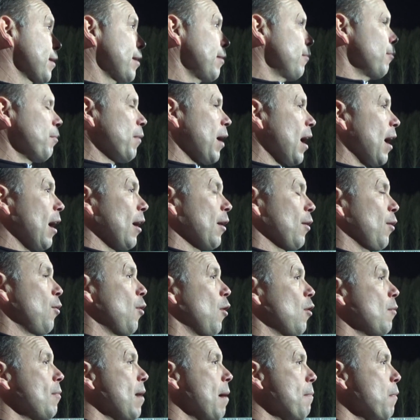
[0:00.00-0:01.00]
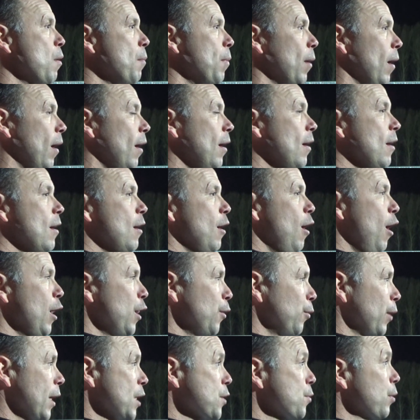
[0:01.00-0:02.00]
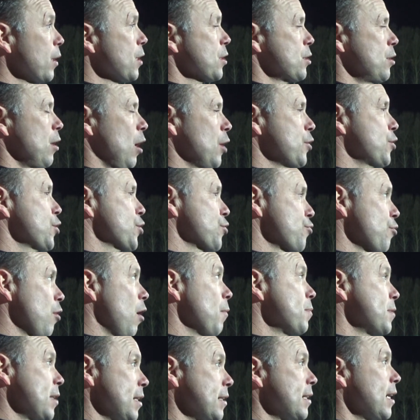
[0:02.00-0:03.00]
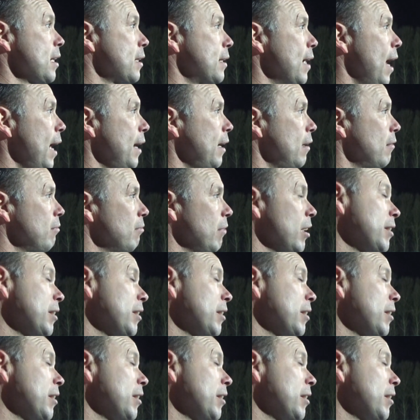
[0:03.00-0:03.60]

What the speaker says: I can't quite remember, but other weeks when it's not just dropped, it did then.